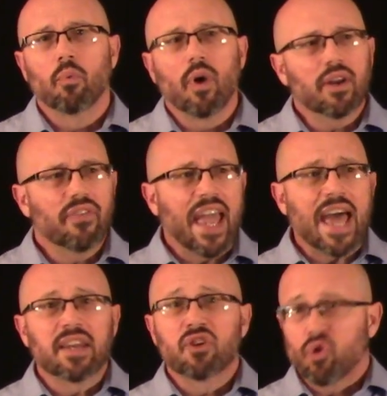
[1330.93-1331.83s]
What if they
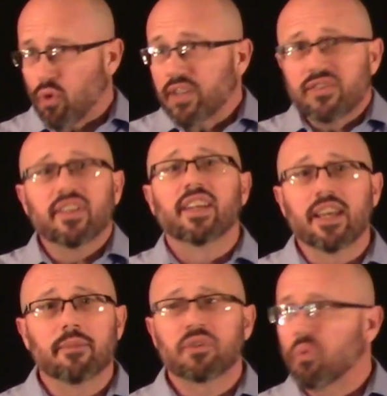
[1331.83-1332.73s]
hadn't trusted
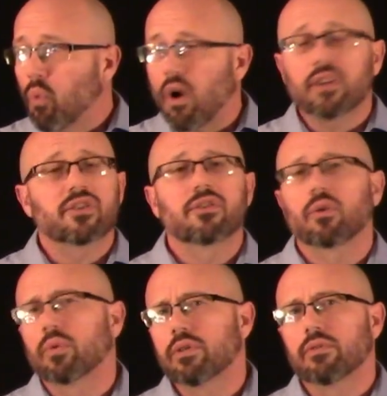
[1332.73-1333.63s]
him to wash
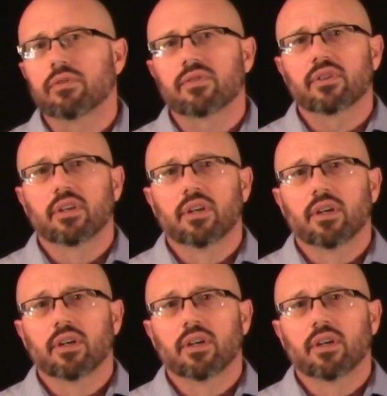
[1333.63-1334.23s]
their wounds?